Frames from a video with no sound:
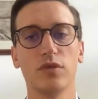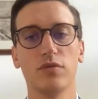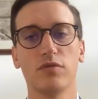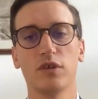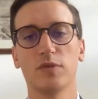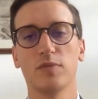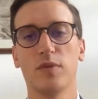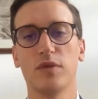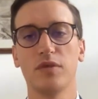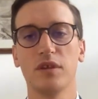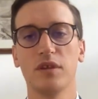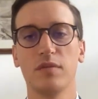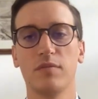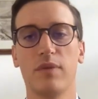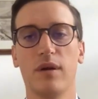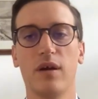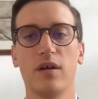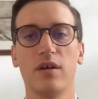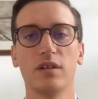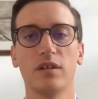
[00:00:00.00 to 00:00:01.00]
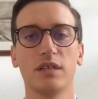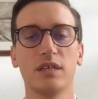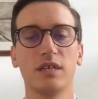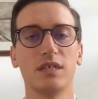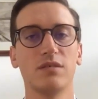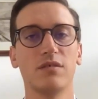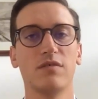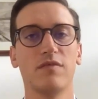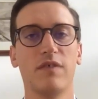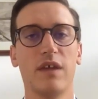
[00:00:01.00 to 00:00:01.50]
the responding party
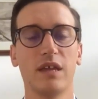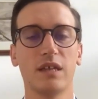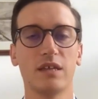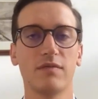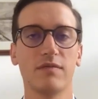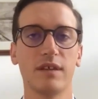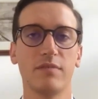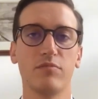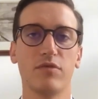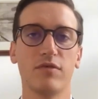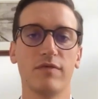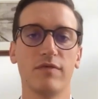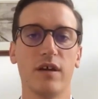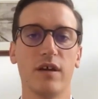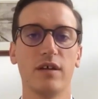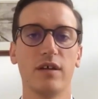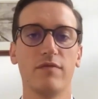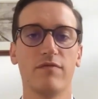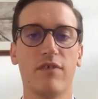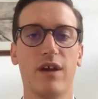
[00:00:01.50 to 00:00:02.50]
to effectively provide